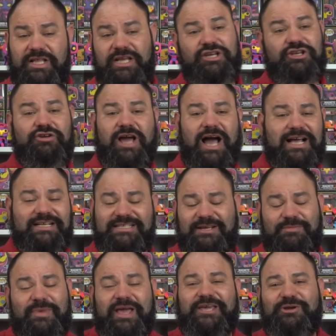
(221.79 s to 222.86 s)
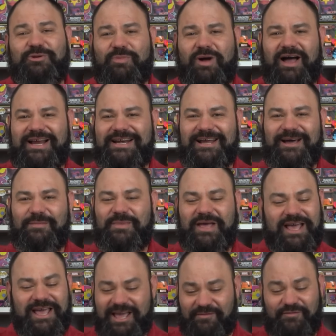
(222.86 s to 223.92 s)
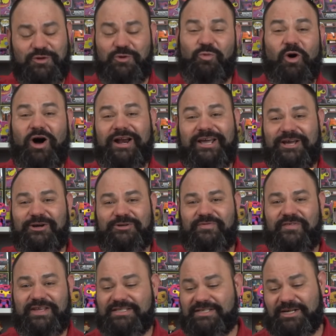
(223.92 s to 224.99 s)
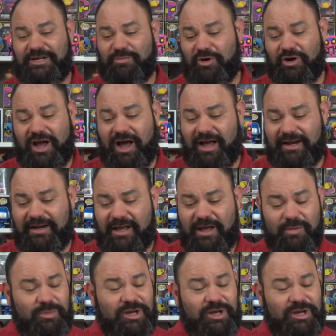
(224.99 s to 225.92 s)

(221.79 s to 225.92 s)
and then you guys can make your mind up if you want to go visit him or not.